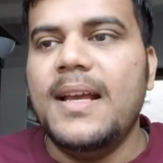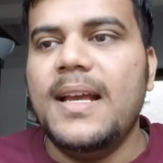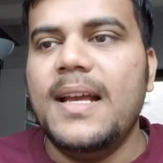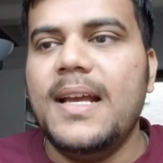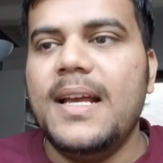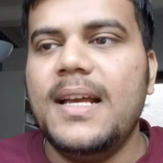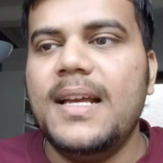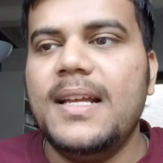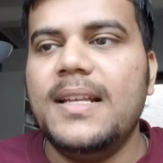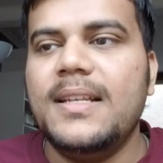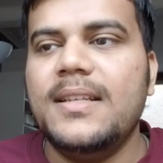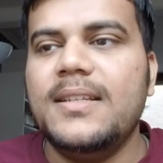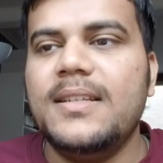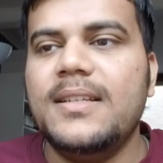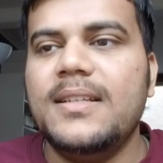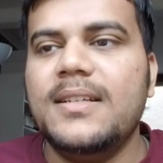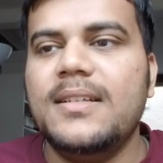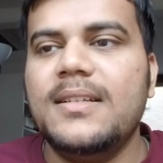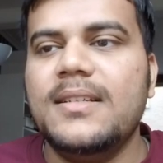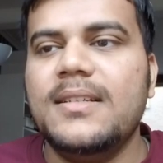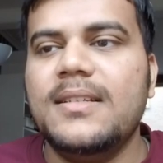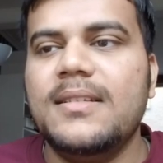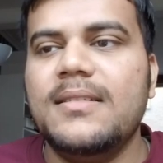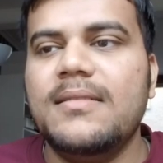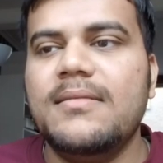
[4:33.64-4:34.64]
And
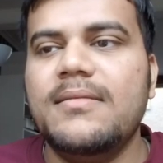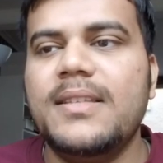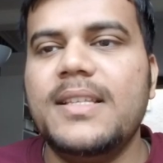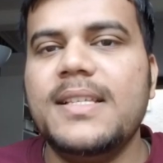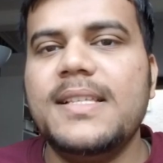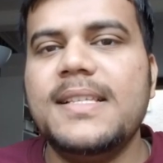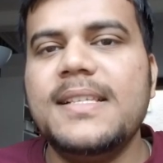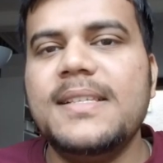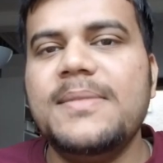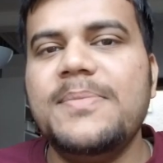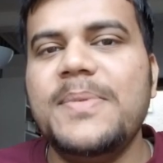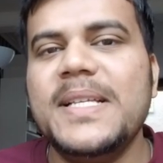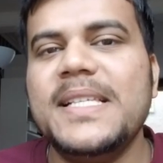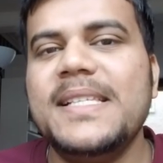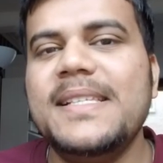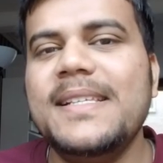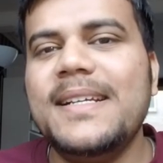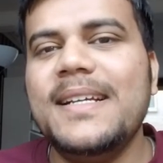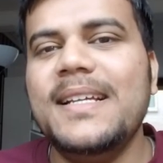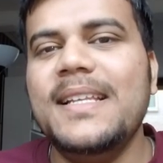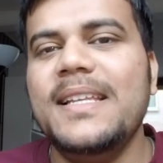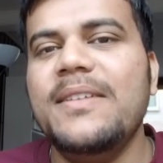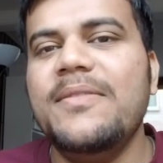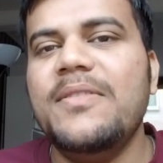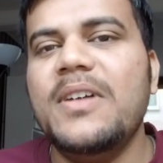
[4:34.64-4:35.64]
this is
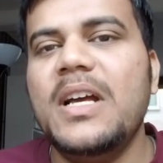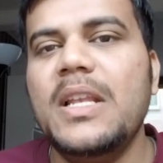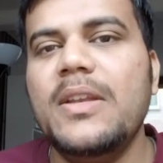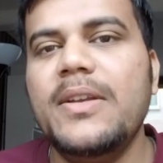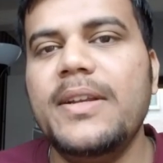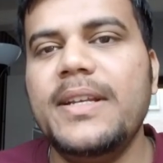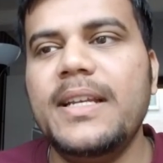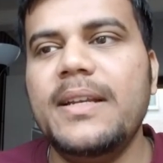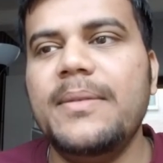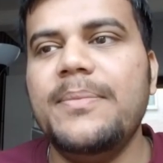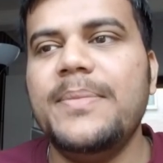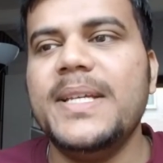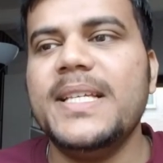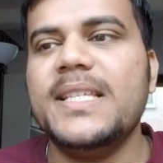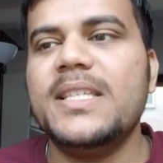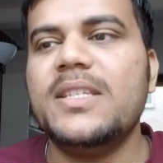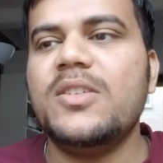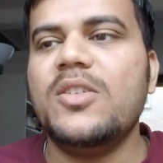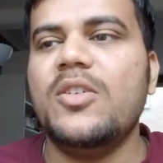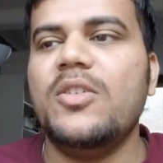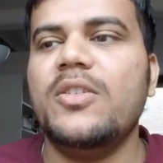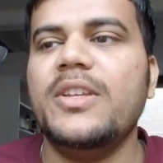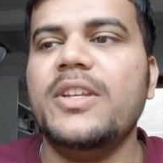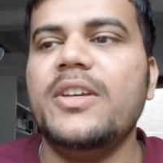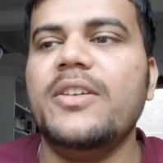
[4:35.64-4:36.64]
basically evaluated
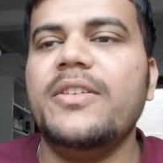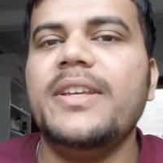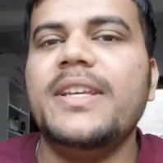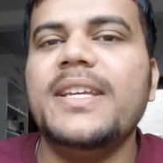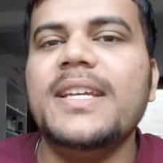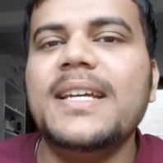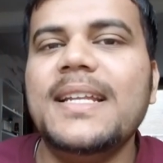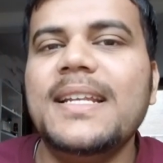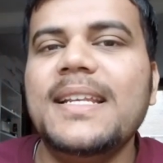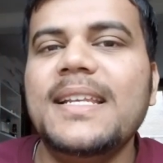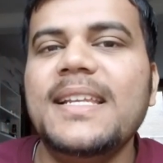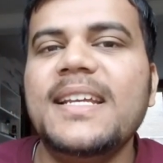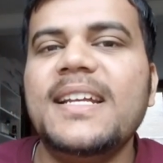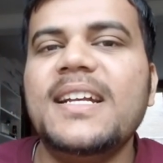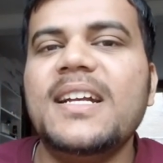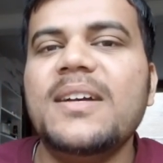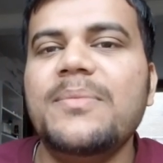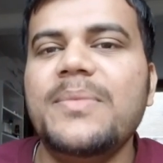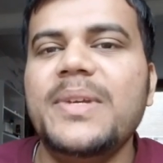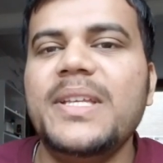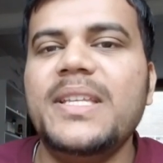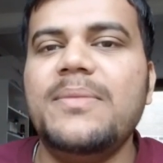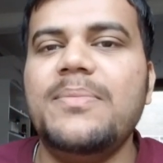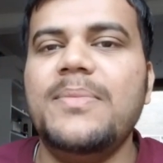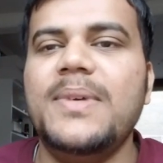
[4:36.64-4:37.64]
based on your yearly
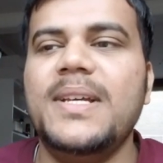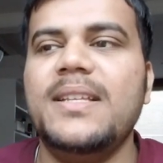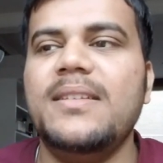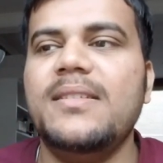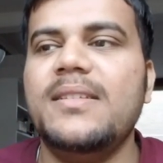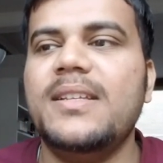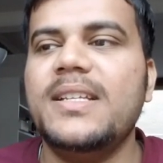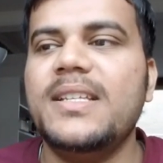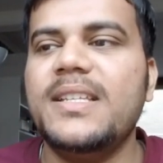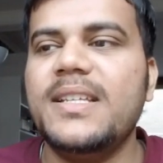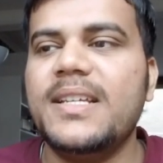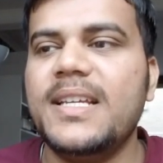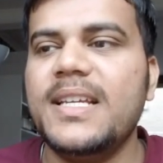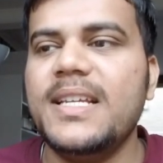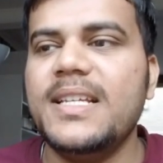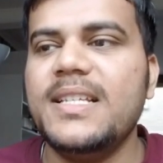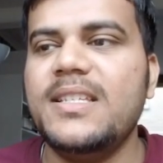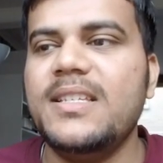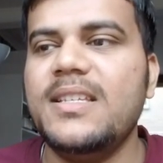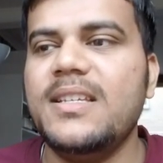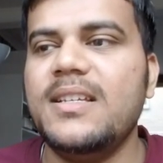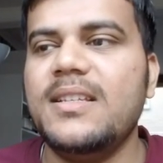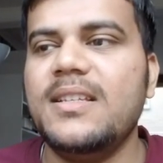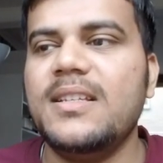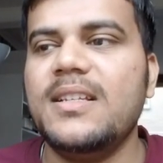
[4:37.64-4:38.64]
commitment,
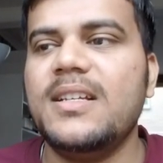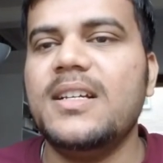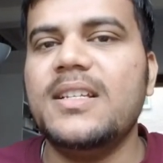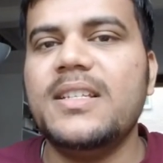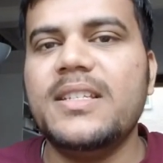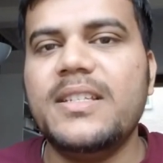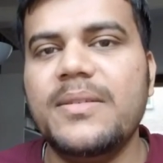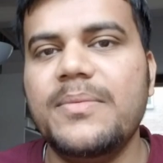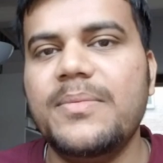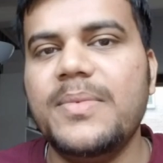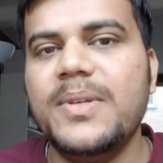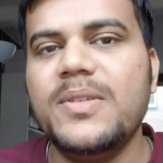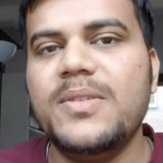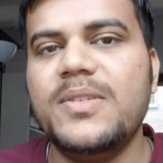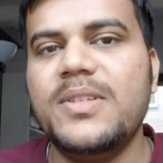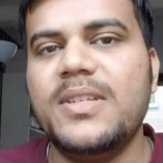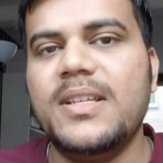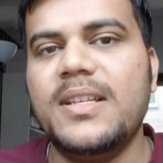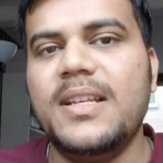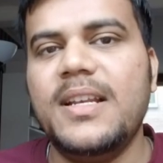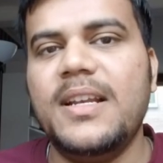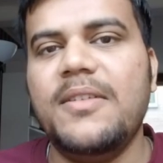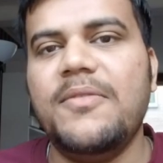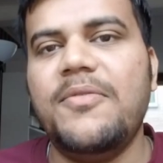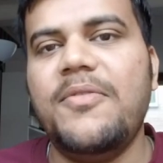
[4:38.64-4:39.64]
dedication,
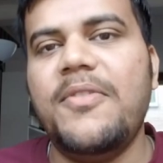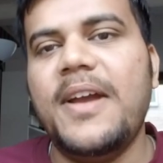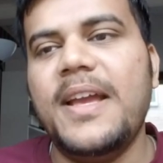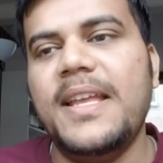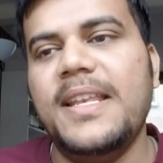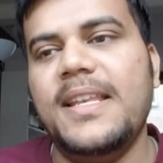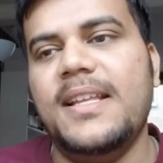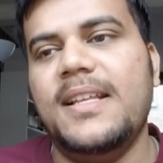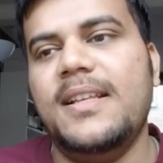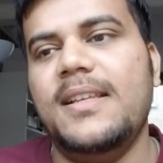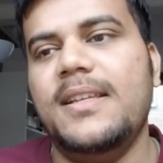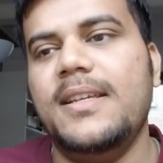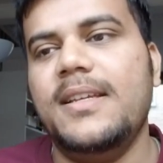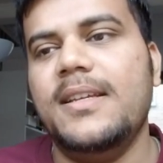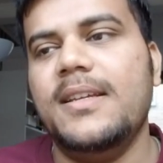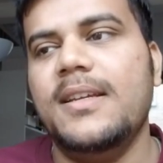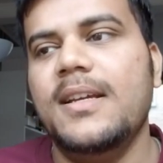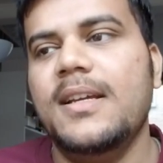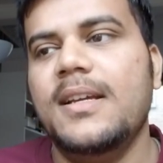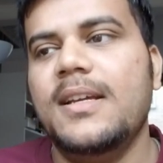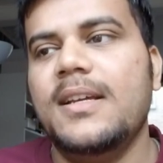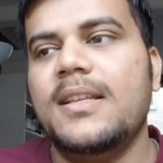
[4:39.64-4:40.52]
contribution, and finally,